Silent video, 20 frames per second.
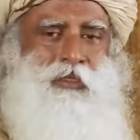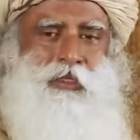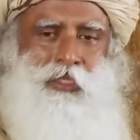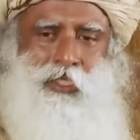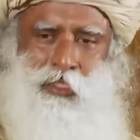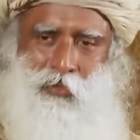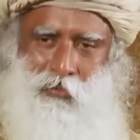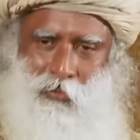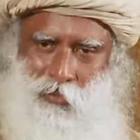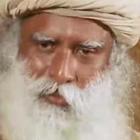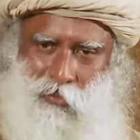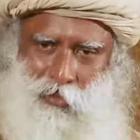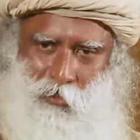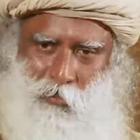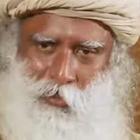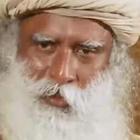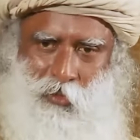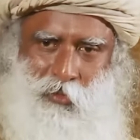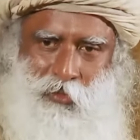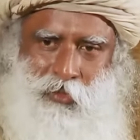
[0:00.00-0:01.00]
this will only
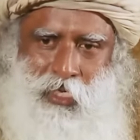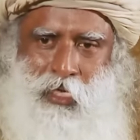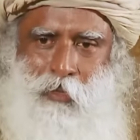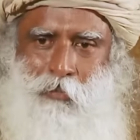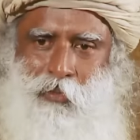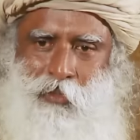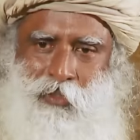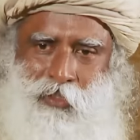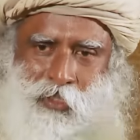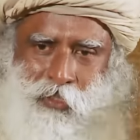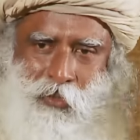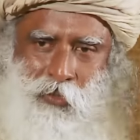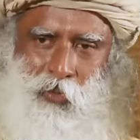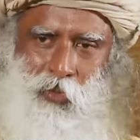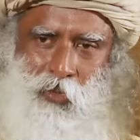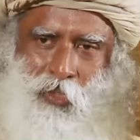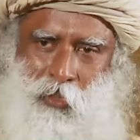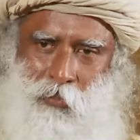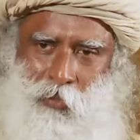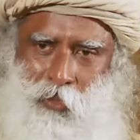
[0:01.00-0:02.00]
produce apples, this will
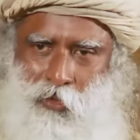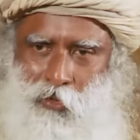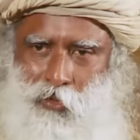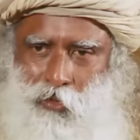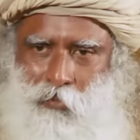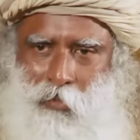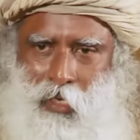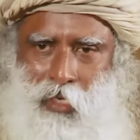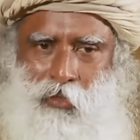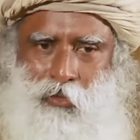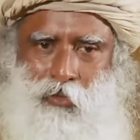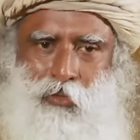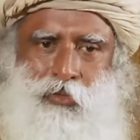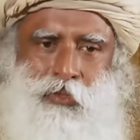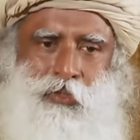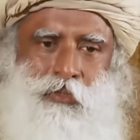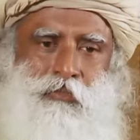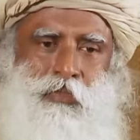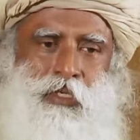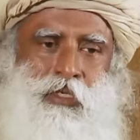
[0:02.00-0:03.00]
only produce
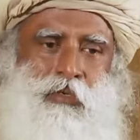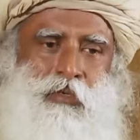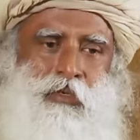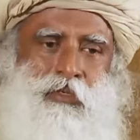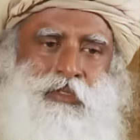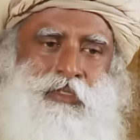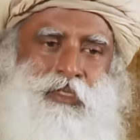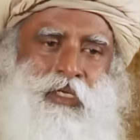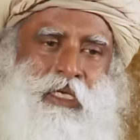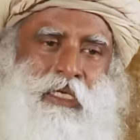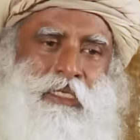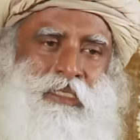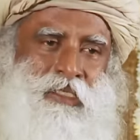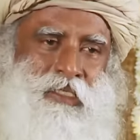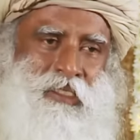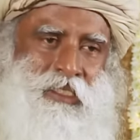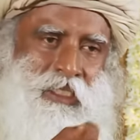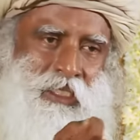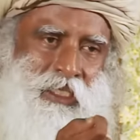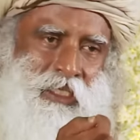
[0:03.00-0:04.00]
mangoes because
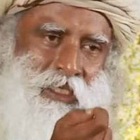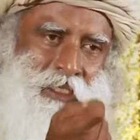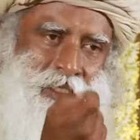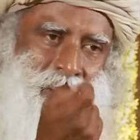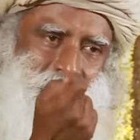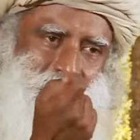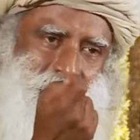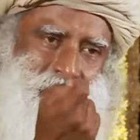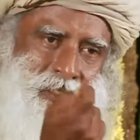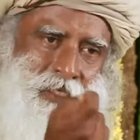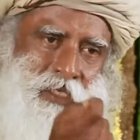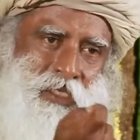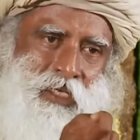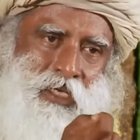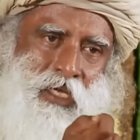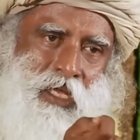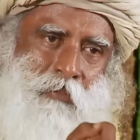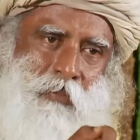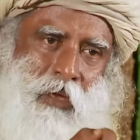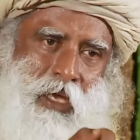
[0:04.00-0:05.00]
seed is a
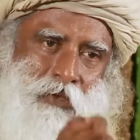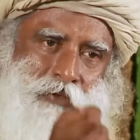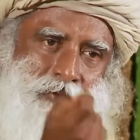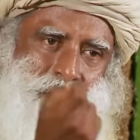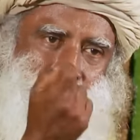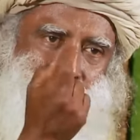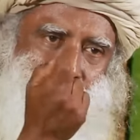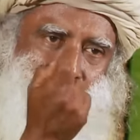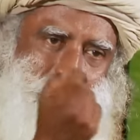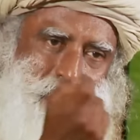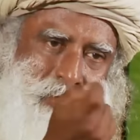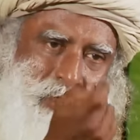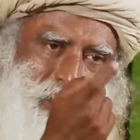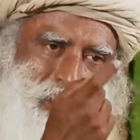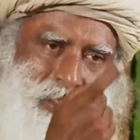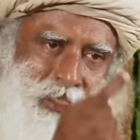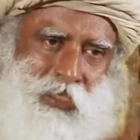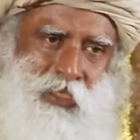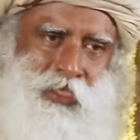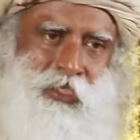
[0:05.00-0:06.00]
certain amount of
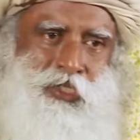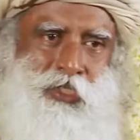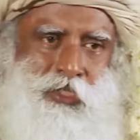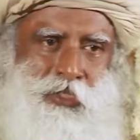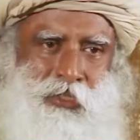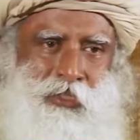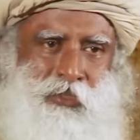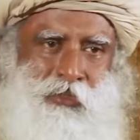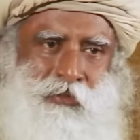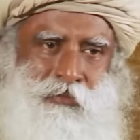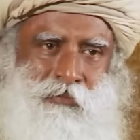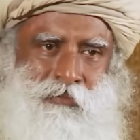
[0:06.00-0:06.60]
memory, isn't it?